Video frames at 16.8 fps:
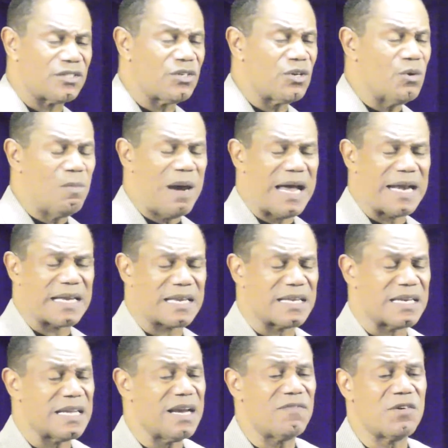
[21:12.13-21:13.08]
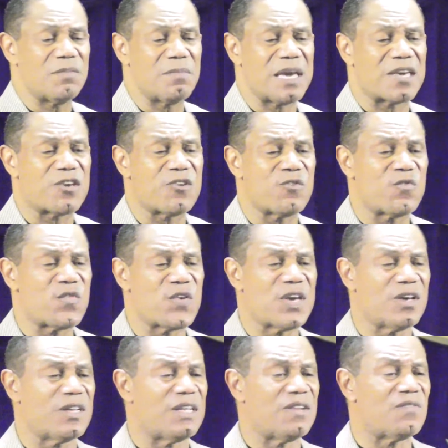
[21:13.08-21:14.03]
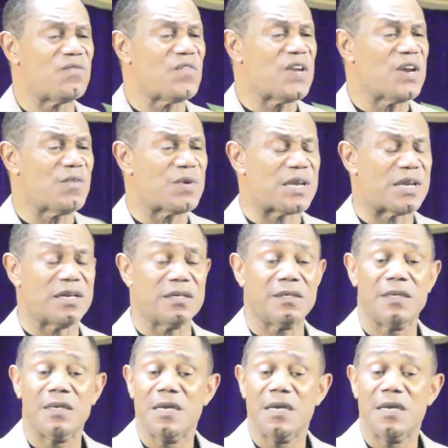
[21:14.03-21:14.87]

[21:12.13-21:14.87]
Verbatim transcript: nobody can ever make you feel inferior